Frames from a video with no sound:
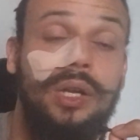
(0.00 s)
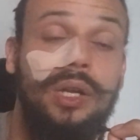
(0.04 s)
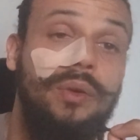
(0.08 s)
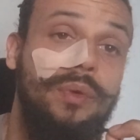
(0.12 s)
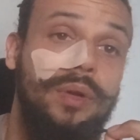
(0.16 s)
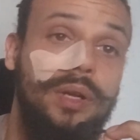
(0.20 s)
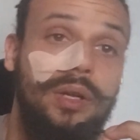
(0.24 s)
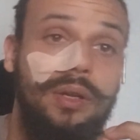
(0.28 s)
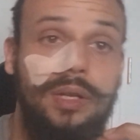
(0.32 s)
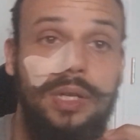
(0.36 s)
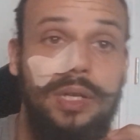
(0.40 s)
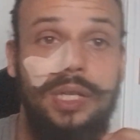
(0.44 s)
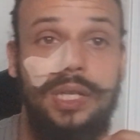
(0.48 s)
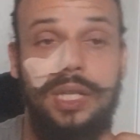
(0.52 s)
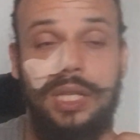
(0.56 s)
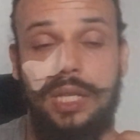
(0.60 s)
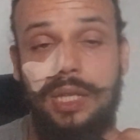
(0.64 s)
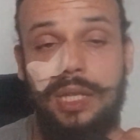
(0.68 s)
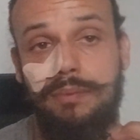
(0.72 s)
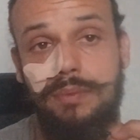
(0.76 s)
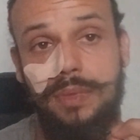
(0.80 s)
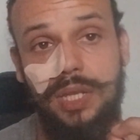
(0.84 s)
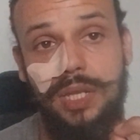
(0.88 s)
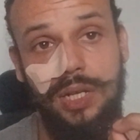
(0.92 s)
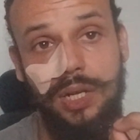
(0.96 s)
Well, it
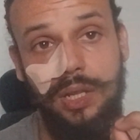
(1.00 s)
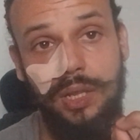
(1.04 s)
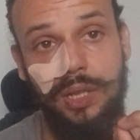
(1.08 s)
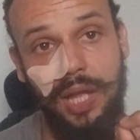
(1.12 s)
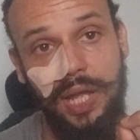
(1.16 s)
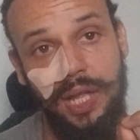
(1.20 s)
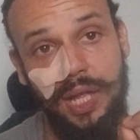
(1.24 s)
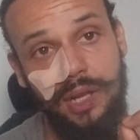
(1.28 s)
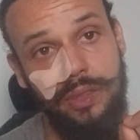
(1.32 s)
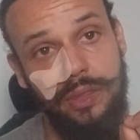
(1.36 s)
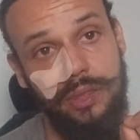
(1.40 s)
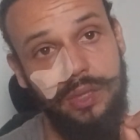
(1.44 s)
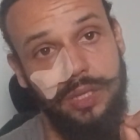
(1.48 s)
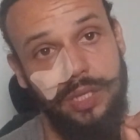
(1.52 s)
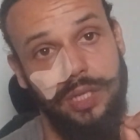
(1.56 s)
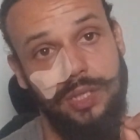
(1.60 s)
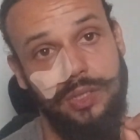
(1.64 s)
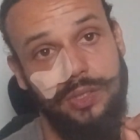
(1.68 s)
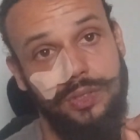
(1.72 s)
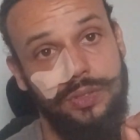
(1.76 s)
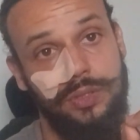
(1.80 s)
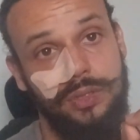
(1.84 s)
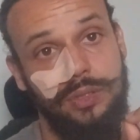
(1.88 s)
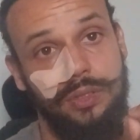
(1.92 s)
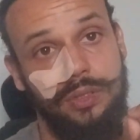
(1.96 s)
can mean a lot of
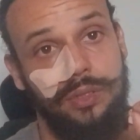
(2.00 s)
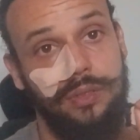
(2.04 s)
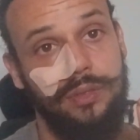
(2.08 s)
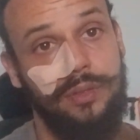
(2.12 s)
things.